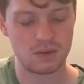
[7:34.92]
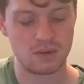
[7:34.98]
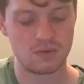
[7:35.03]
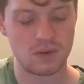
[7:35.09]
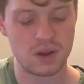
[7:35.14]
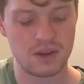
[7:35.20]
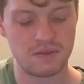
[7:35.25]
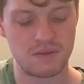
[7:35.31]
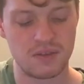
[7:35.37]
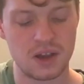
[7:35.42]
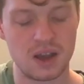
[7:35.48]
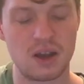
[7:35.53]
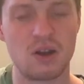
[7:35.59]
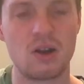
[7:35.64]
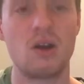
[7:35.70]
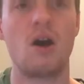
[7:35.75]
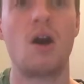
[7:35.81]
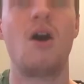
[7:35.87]
ring
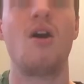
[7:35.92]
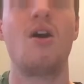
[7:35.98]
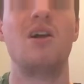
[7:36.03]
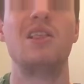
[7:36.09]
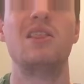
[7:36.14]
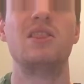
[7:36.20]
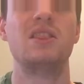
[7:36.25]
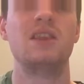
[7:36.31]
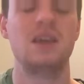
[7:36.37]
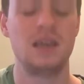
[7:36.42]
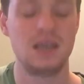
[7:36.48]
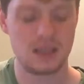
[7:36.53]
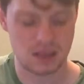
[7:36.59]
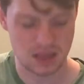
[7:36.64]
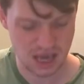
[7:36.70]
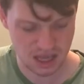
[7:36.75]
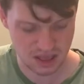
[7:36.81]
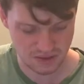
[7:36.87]
finger on
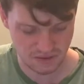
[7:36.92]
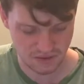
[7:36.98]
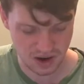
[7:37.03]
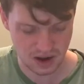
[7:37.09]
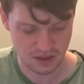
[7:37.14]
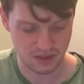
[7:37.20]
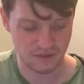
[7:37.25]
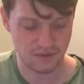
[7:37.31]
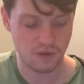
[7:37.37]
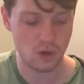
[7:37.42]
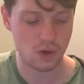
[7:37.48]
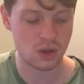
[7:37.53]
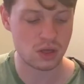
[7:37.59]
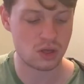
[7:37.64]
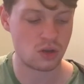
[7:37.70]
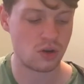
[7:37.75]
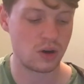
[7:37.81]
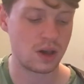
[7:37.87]
the 10th fret of the
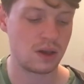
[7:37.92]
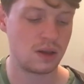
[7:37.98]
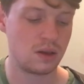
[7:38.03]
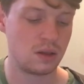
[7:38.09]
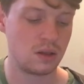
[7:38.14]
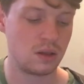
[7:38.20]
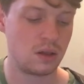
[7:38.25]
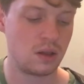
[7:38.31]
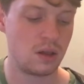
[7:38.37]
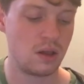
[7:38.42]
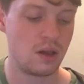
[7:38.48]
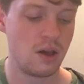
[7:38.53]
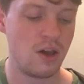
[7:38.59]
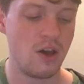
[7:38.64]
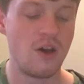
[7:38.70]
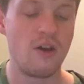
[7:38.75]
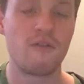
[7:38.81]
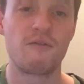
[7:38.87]
4th
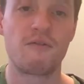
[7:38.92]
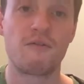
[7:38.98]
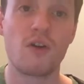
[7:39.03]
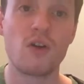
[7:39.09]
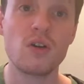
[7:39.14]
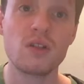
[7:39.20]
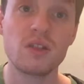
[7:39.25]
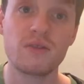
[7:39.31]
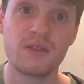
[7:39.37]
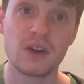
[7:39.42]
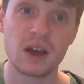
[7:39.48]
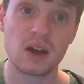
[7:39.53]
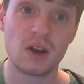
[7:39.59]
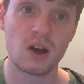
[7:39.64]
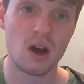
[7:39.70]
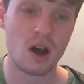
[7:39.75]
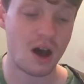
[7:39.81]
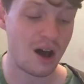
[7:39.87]
string, first
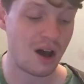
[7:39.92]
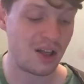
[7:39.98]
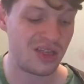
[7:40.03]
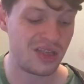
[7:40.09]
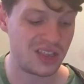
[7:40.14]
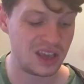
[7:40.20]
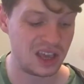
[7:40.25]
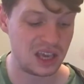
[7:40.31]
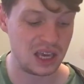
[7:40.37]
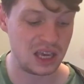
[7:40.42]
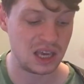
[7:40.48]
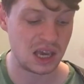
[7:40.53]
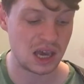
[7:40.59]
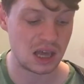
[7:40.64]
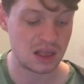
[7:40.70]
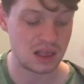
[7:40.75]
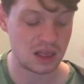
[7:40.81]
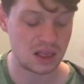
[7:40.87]
finger on
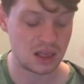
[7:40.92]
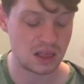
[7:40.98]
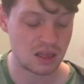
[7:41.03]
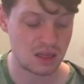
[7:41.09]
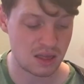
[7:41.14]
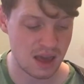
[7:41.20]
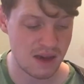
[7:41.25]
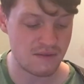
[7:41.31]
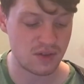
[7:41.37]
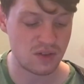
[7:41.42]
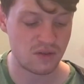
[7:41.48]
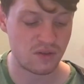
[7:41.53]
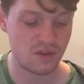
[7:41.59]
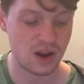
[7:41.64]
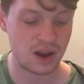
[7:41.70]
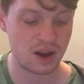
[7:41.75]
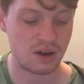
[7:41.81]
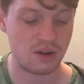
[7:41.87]
the 7th
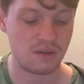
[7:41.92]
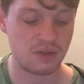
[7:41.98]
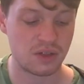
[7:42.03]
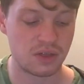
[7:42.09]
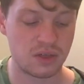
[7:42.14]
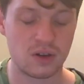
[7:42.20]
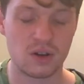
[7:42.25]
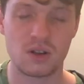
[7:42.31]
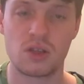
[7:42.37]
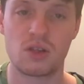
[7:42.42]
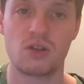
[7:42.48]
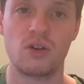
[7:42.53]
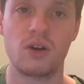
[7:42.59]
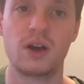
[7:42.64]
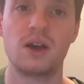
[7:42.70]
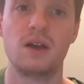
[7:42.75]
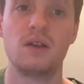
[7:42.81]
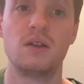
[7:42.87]
fret of the 3rd
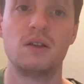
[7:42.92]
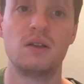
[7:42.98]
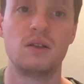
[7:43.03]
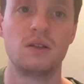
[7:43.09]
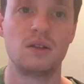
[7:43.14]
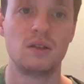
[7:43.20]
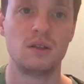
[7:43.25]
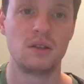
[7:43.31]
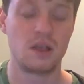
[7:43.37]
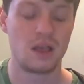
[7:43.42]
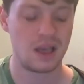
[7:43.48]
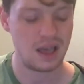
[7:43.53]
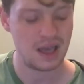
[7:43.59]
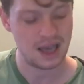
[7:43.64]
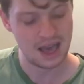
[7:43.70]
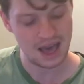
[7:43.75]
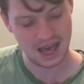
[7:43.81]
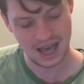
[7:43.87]
string,
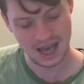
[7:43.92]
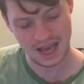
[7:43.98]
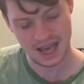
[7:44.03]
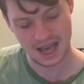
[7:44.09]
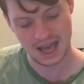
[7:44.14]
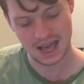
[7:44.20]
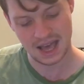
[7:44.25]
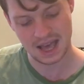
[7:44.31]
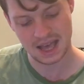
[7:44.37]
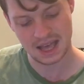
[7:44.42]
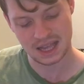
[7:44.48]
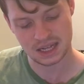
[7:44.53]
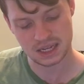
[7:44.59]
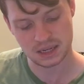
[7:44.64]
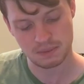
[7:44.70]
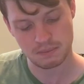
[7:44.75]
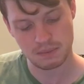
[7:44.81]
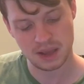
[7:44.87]

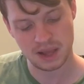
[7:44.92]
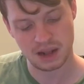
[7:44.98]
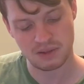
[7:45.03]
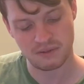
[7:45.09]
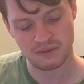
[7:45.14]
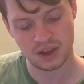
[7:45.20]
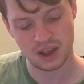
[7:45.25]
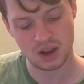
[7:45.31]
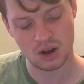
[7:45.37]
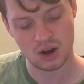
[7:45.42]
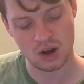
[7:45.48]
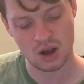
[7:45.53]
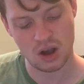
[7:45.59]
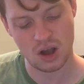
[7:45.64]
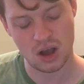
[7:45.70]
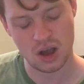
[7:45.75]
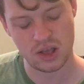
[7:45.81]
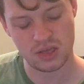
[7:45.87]
and middle
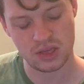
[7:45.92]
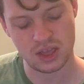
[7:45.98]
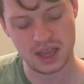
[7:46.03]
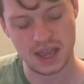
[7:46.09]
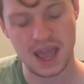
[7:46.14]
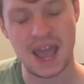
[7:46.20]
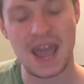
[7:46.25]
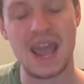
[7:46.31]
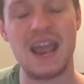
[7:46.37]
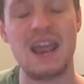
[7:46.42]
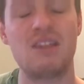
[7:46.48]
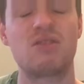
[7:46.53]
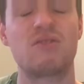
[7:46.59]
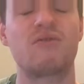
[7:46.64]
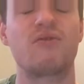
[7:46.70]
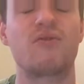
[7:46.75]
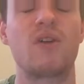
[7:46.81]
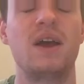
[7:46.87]
finger on the
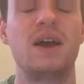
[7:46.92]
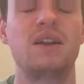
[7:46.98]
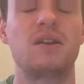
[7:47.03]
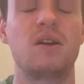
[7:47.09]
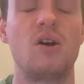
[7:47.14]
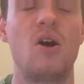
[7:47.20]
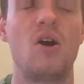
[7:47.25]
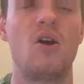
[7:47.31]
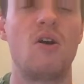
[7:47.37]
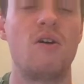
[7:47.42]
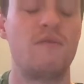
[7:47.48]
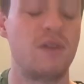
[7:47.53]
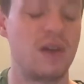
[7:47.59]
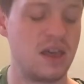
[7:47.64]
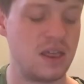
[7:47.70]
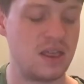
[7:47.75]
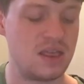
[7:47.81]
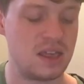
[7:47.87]
8th fret of
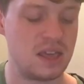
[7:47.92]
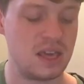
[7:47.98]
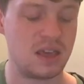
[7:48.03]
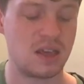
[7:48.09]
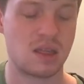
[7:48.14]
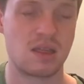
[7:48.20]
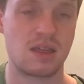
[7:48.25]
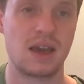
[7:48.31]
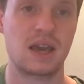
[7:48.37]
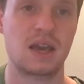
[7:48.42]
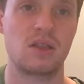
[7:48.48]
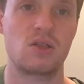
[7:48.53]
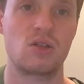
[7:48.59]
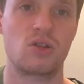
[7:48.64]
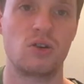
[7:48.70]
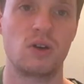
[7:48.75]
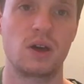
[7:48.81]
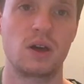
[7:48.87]
the 2nd
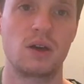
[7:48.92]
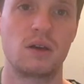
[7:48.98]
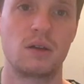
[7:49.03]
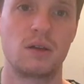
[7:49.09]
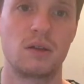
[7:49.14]
string.